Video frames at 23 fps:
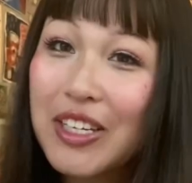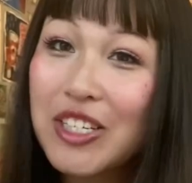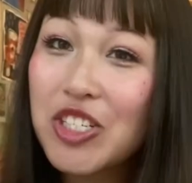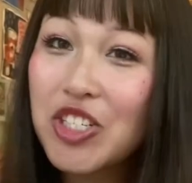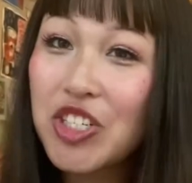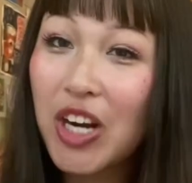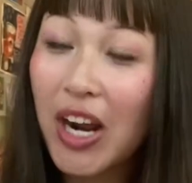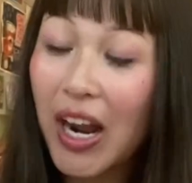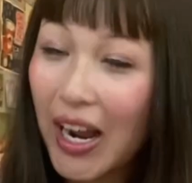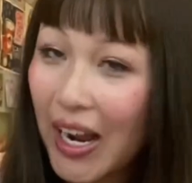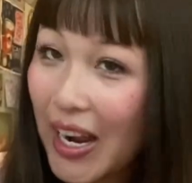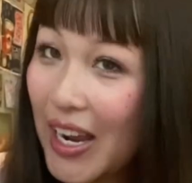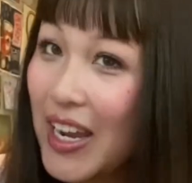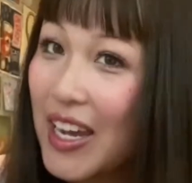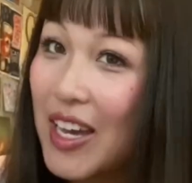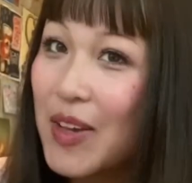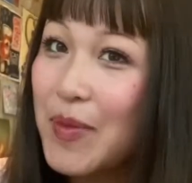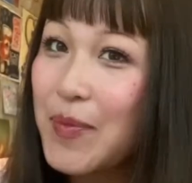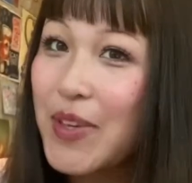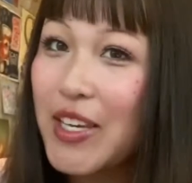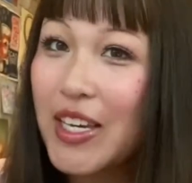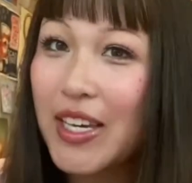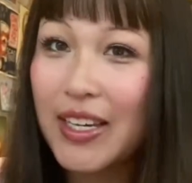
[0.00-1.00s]
to try
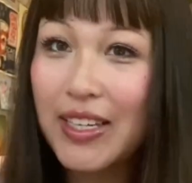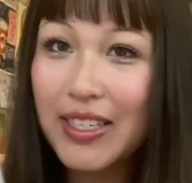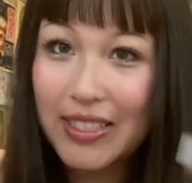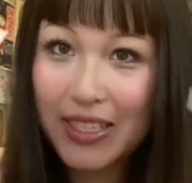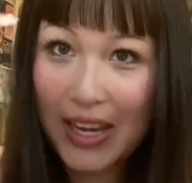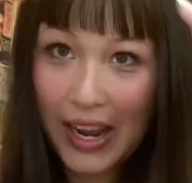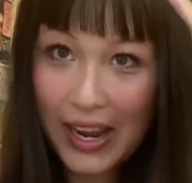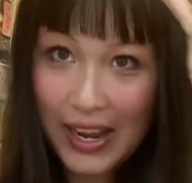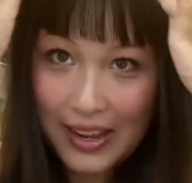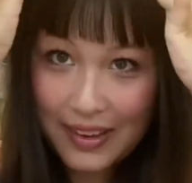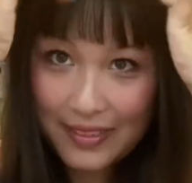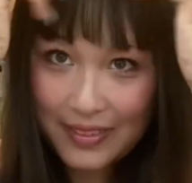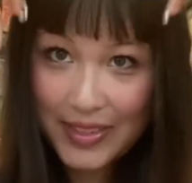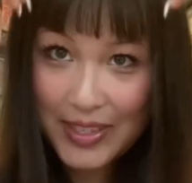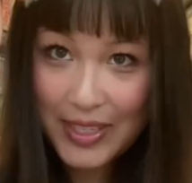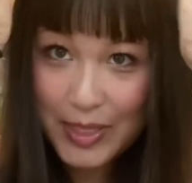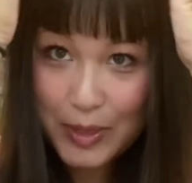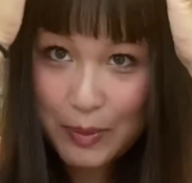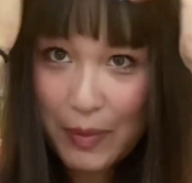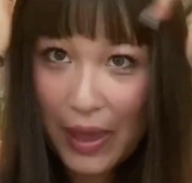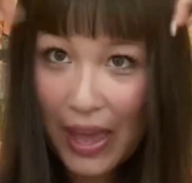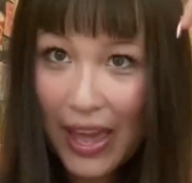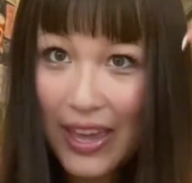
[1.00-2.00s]
it because I have
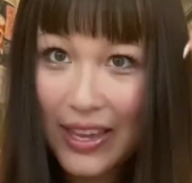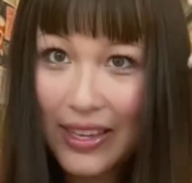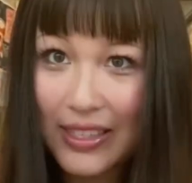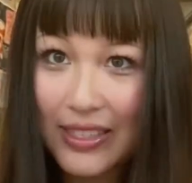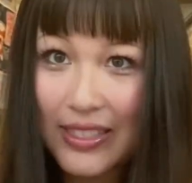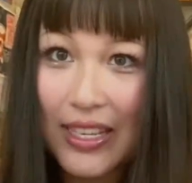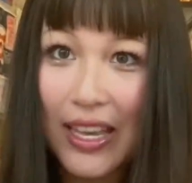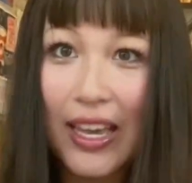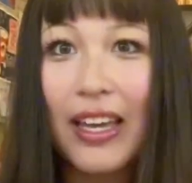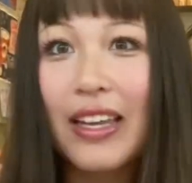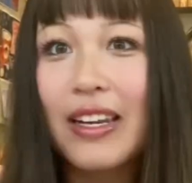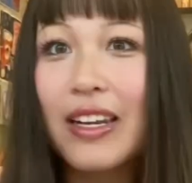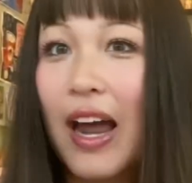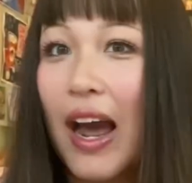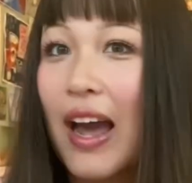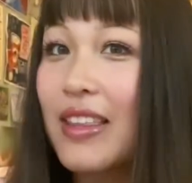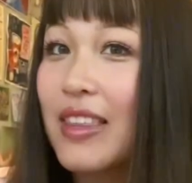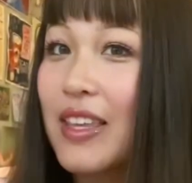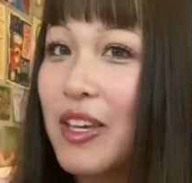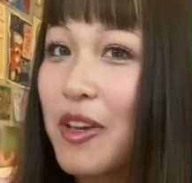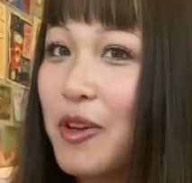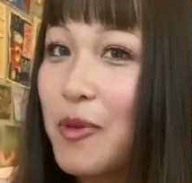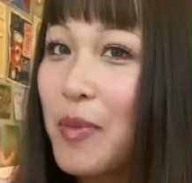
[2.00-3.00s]
these bangs and I
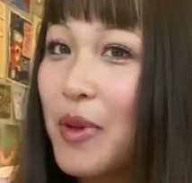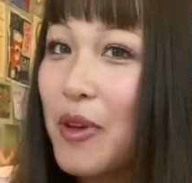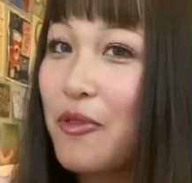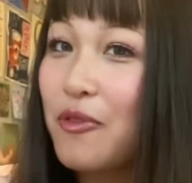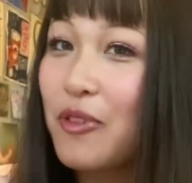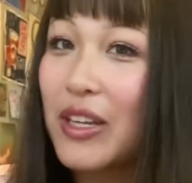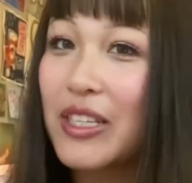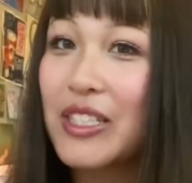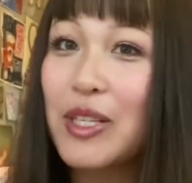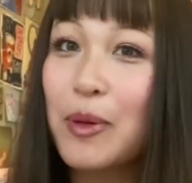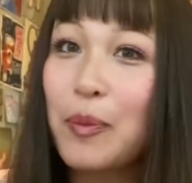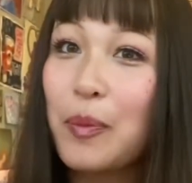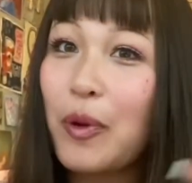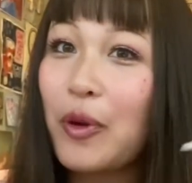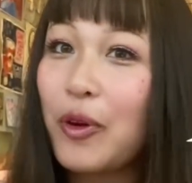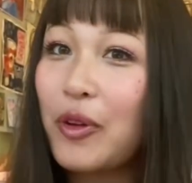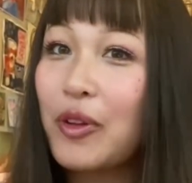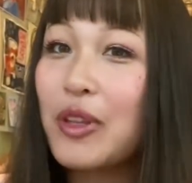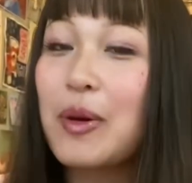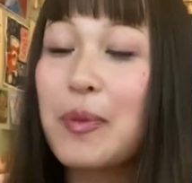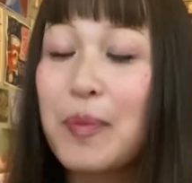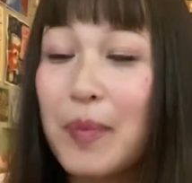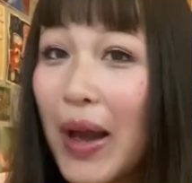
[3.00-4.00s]
think it'd be fun to pull
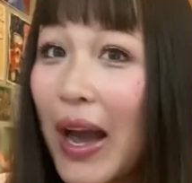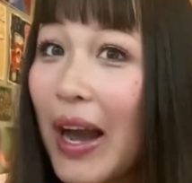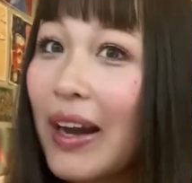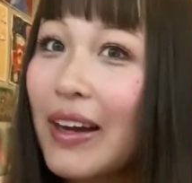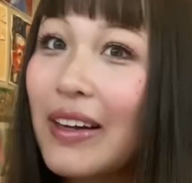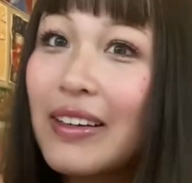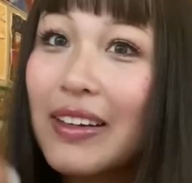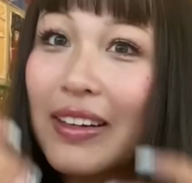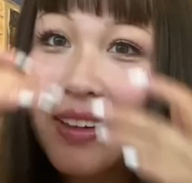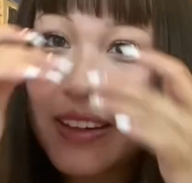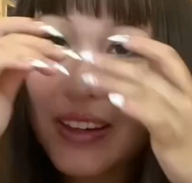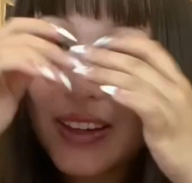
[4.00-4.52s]
them back.